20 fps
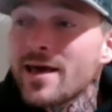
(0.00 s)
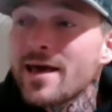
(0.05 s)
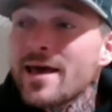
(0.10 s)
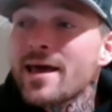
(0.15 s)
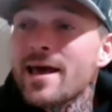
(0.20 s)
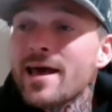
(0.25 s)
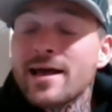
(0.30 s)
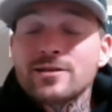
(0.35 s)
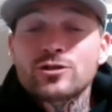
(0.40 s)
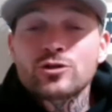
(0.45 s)

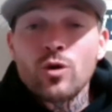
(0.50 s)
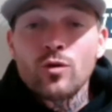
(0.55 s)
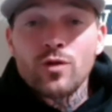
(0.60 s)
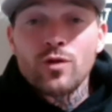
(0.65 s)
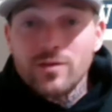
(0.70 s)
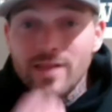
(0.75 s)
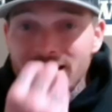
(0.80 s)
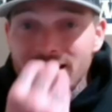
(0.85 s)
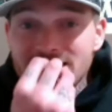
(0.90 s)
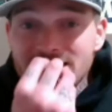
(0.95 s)
And so the
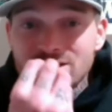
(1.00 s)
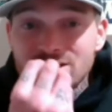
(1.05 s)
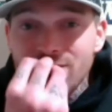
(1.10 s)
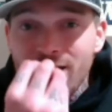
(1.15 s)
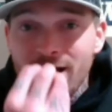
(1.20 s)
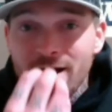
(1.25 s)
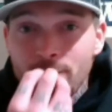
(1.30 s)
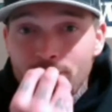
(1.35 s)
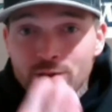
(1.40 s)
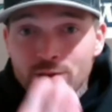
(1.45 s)
lady's
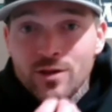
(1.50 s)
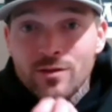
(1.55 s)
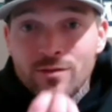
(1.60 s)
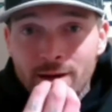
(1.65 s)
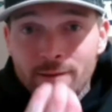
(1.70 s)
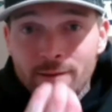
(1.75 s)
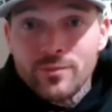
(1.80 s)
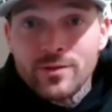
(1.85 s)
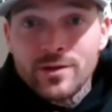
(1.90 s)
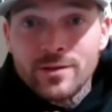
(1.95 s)
trying to put the
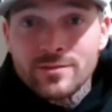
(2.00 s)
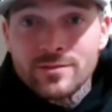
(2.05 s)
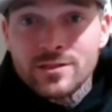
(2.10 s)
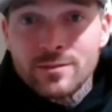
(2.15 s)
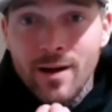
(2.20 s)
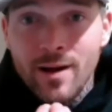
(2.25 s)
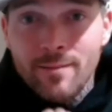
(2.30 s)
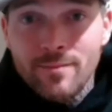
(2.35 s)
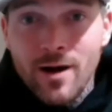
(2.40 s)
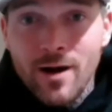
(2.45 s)
Libriums in
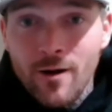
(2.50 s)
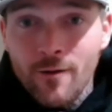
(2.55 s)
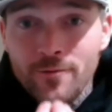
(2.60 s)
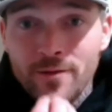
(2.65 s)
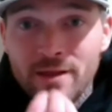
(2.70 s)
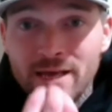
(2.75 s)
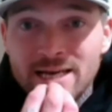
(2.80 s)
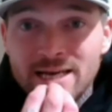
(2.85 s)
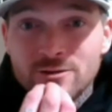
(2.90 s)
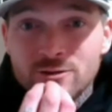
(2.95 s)
my mouth.
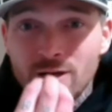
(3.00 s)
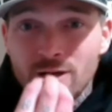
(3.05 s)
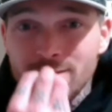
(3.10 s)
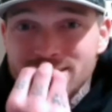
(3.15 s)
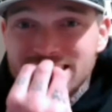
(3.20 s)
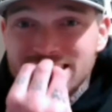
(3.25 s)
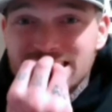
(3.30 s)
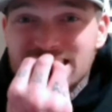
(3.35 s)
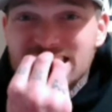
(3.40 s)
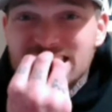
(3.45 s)
So I'm
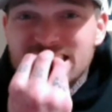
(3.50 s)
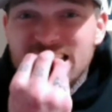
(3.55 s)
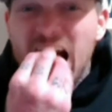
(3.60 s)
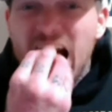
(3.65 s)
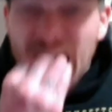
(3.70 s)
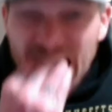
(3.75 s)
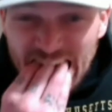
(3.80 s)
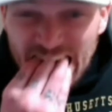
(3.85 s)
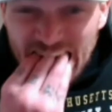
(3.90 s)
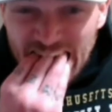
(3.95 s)
like,
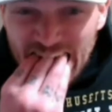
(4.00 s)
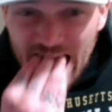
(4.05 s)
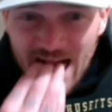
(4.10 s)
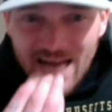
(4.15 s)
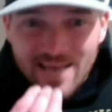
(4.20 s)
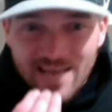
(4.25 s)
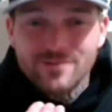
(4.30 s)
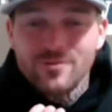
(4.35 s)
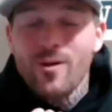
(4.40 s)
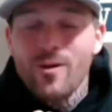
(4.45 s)
I
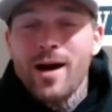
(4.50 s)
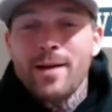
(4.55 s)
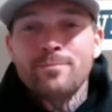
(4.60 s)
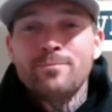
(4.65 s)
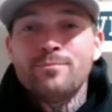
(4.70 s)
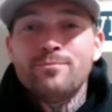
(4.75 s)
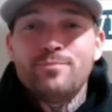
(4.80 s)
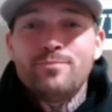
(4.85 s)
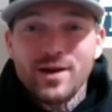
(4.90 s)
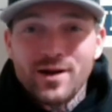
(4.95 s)

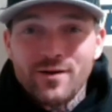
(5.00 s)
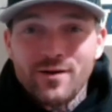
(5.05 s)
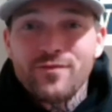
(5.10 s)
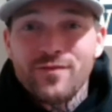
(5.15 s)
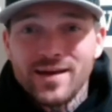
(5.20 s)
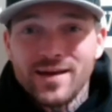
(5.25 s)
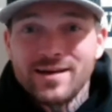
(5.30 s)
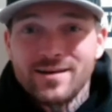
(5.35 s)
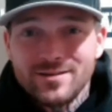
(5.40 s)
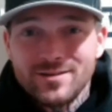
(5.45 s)
bit her
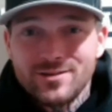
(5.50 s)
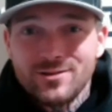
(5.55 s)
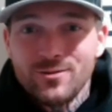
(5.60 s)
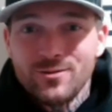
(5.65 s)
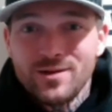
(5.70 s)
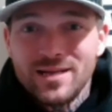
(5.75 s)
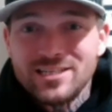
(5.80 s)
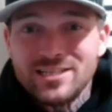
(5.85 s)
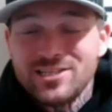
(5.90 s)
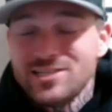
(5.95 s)
fingers,
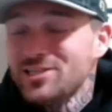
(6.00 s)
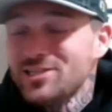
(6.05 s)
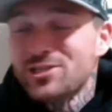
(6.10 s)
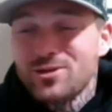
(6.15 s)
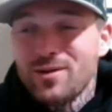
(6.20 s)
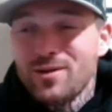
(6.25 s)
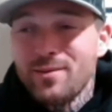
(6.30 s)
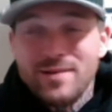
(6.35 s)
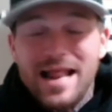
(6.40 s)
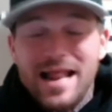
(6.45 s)
dude. And she's
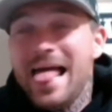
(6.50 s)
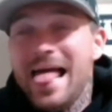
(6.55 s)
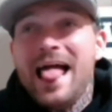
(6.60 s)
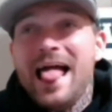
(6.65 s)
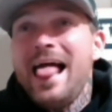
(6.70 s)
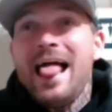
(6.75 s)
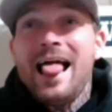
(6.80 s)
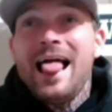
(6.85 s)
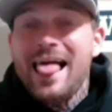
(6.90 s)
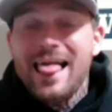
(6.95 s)
screaming,
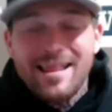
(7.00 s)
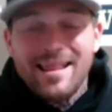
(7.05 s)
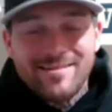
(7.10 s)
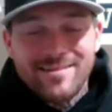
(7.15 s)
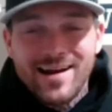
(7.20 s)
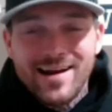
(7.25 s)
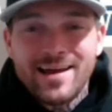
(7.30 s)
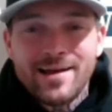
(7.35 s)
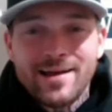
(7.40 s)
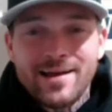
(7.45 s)

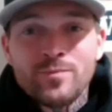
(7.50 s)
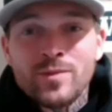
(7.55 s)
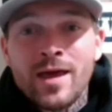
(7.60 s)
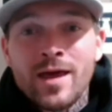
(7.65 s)
right?